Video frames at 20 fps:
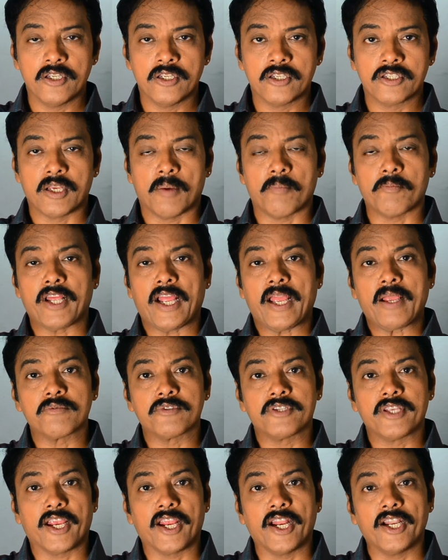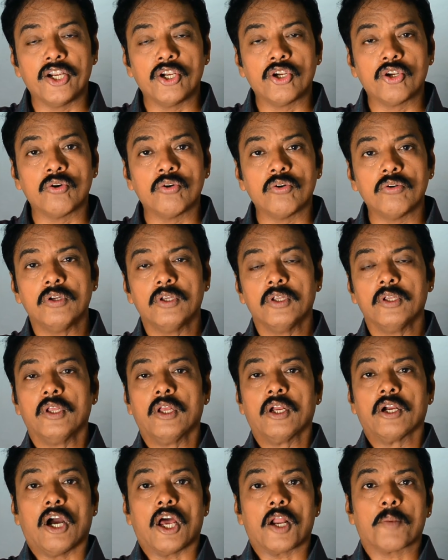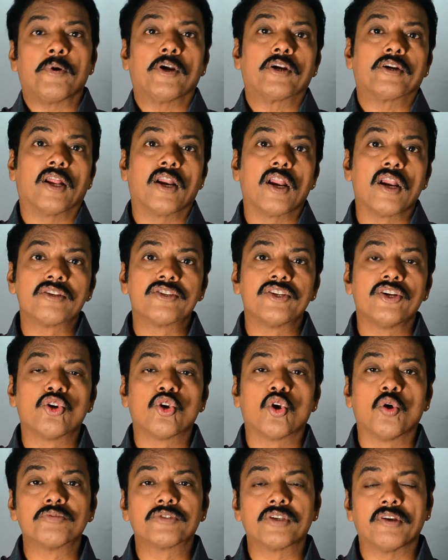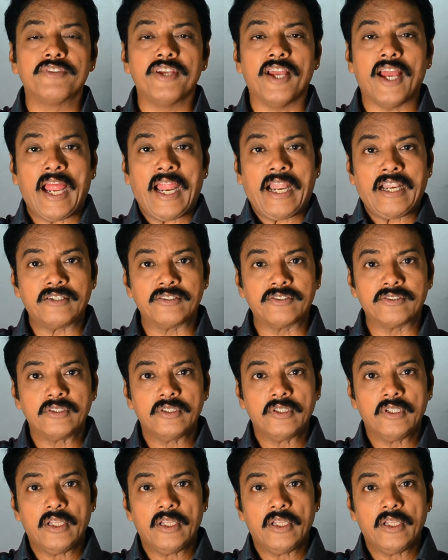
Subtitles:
Sometimes they get into carpal tunnel syndromes of the hands